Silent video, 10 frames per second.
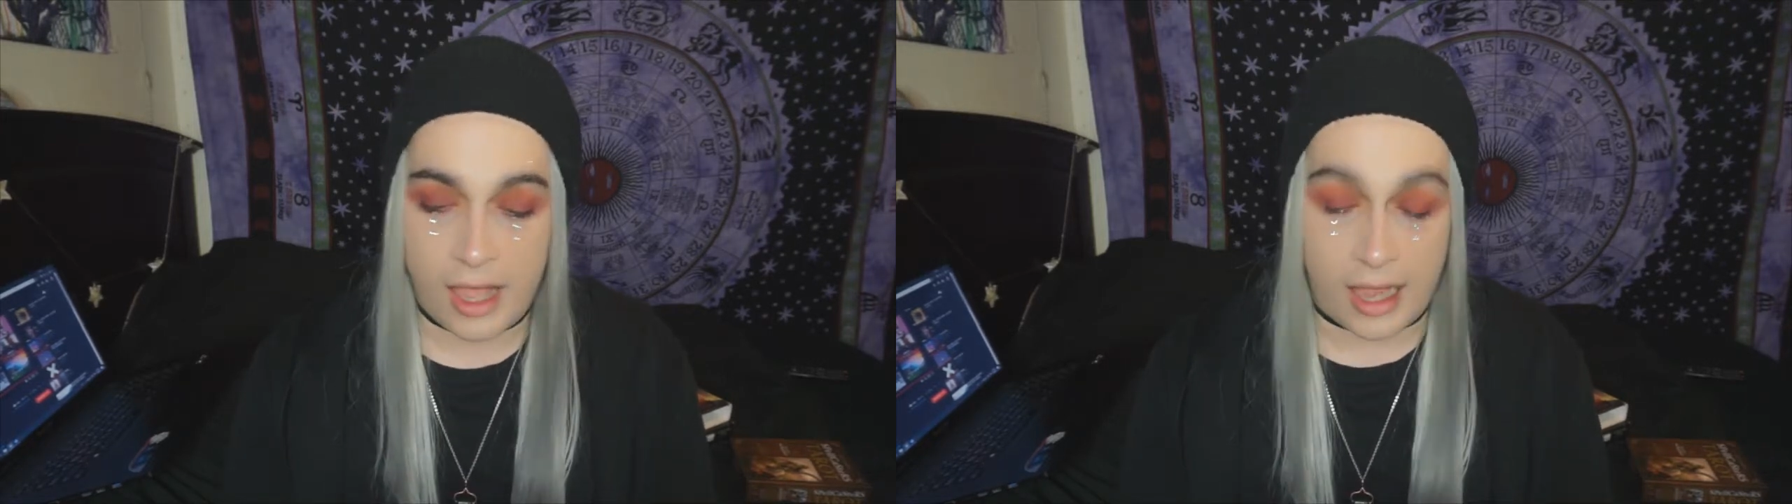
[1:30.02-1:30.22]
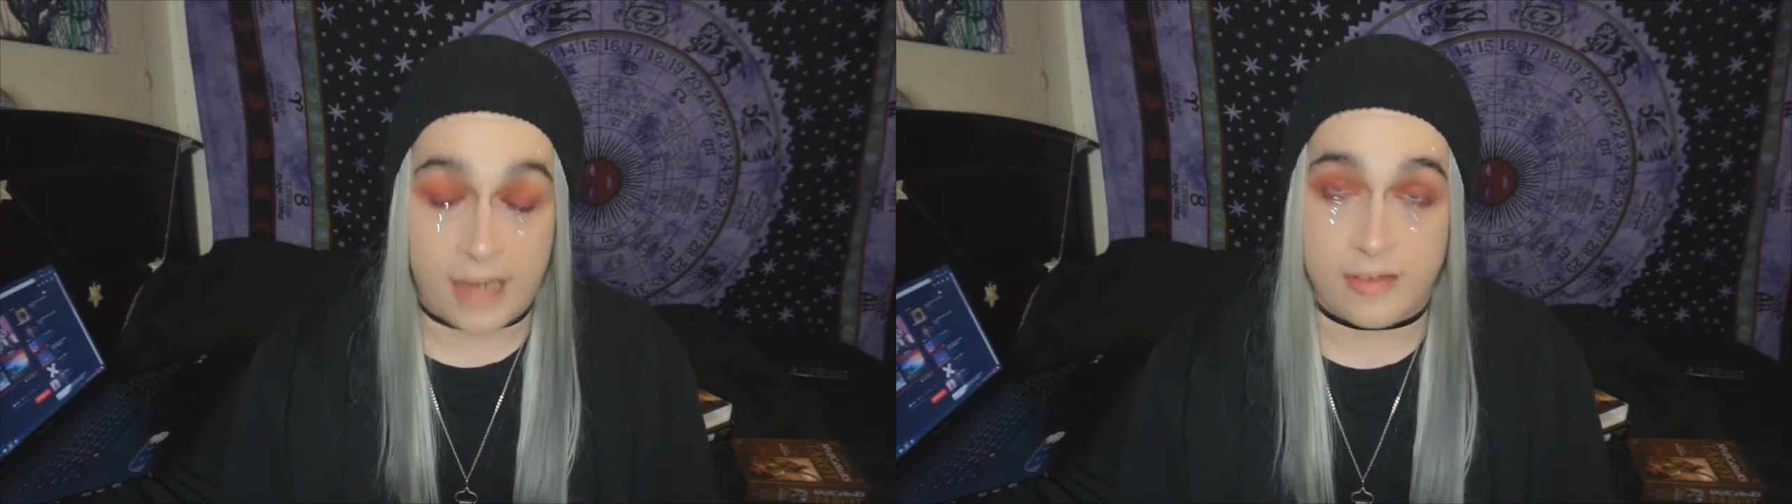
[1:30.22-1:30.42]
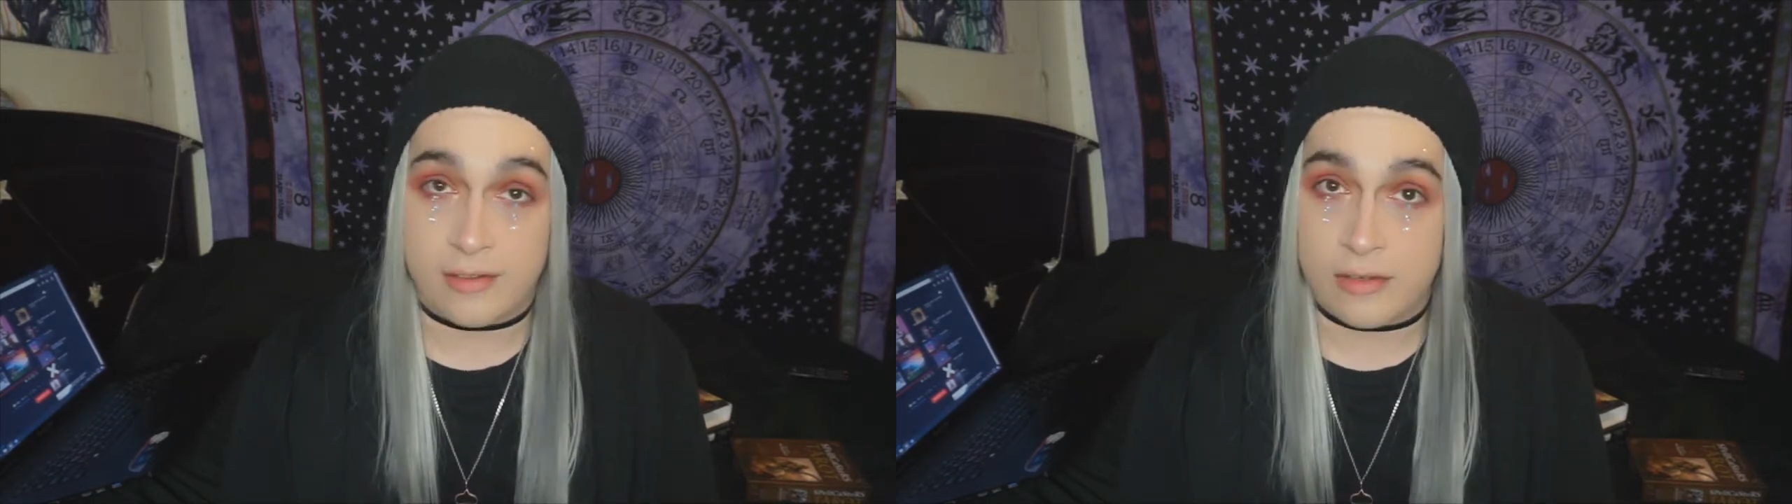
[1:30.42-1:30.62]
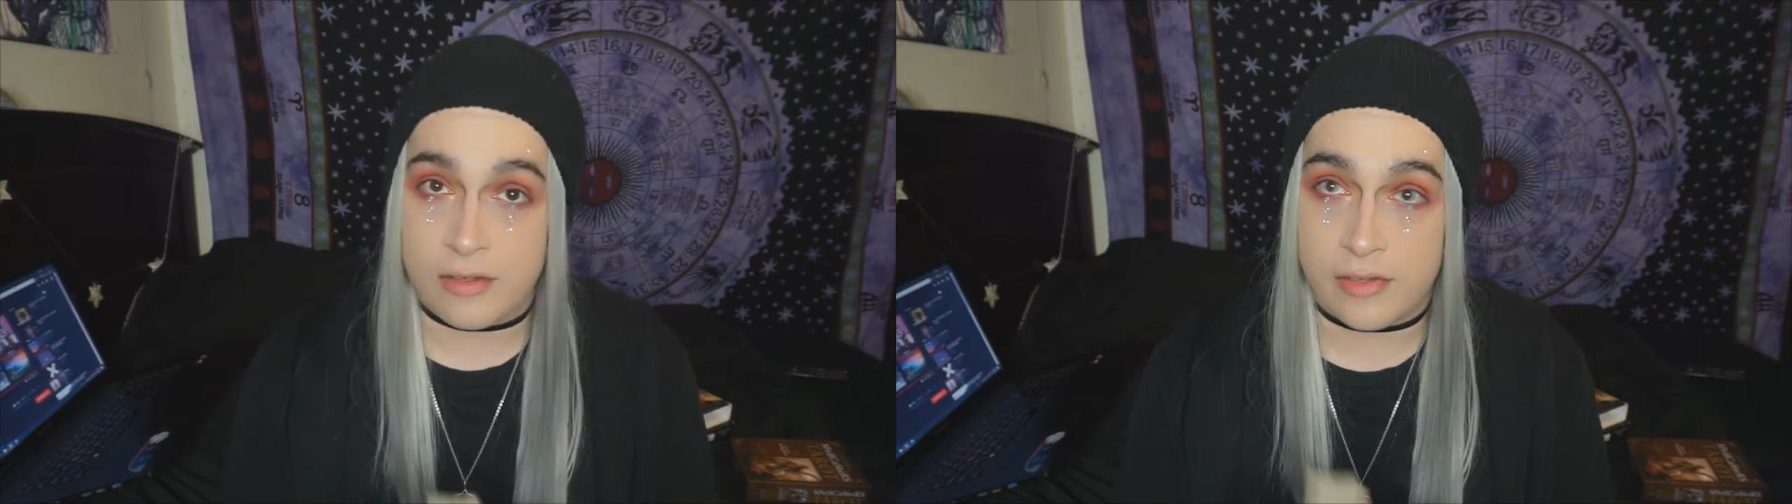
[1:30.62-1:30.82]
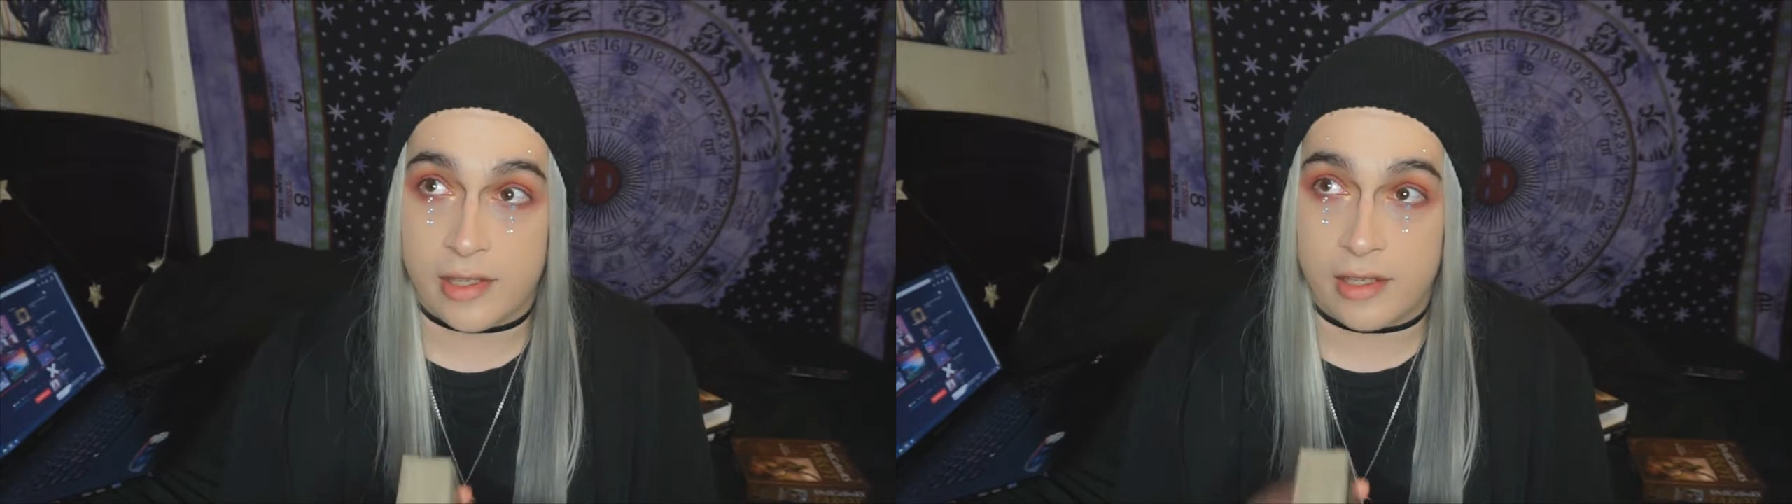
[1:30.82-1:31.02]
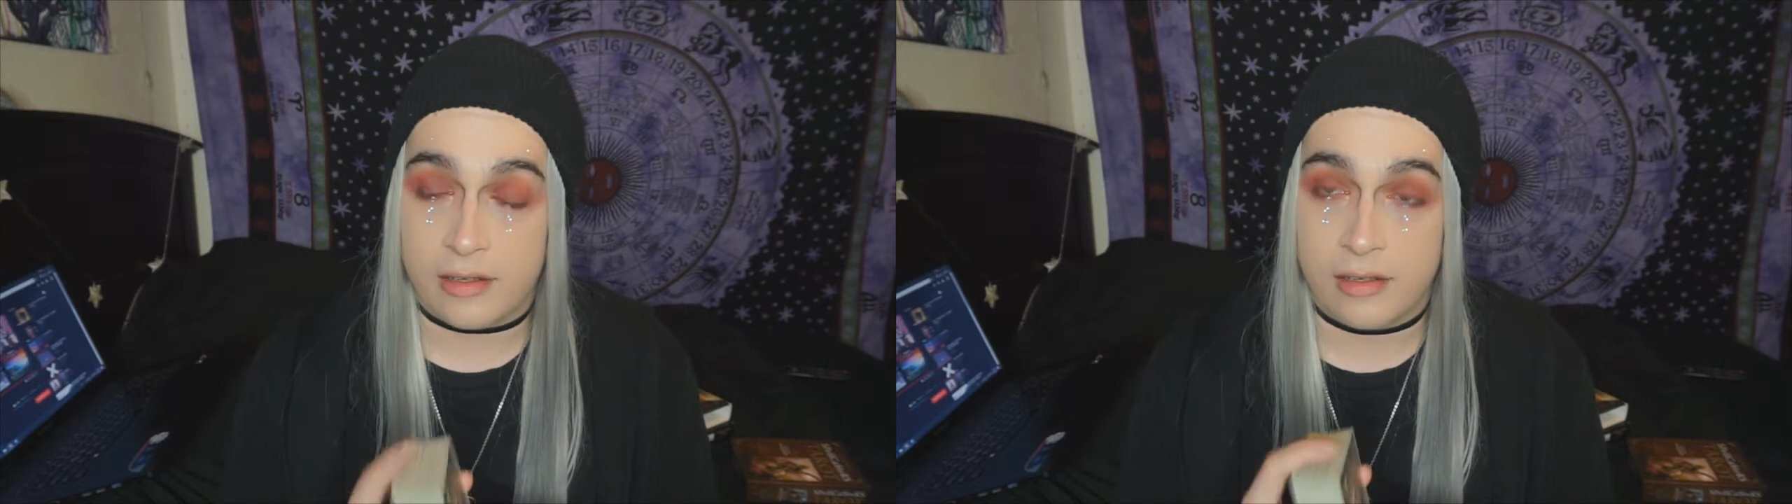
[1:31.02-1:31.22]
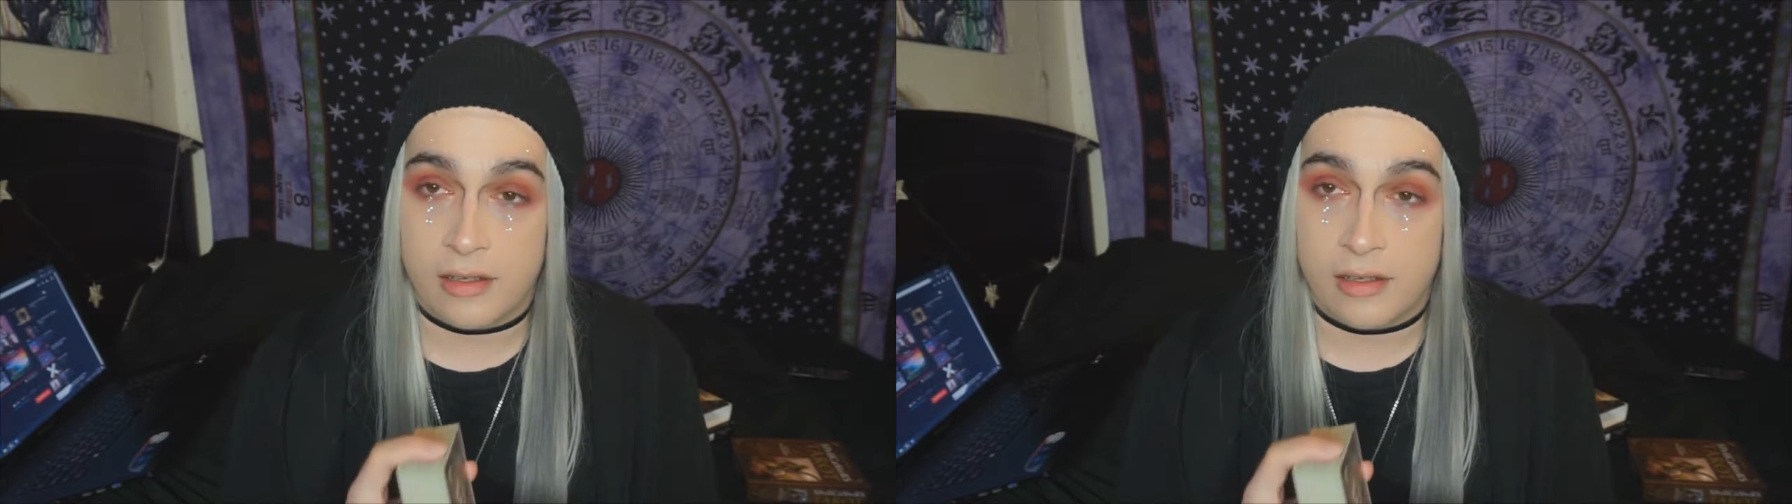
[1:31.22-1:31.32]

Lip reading: I still use it